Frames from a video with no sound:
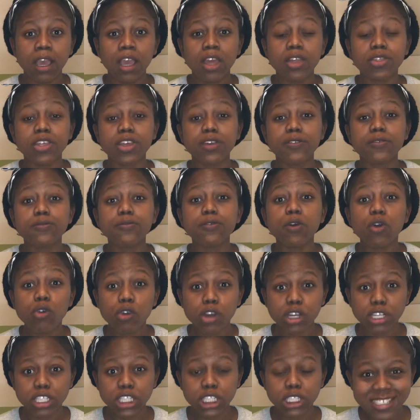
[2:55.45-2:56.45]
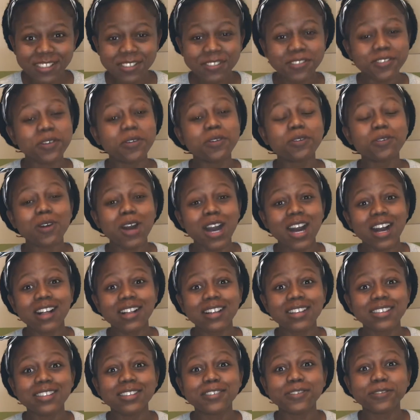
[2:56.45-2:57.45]
They foraged for
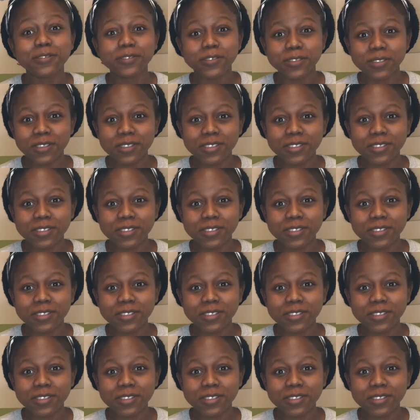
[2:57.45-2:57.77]
wild fruits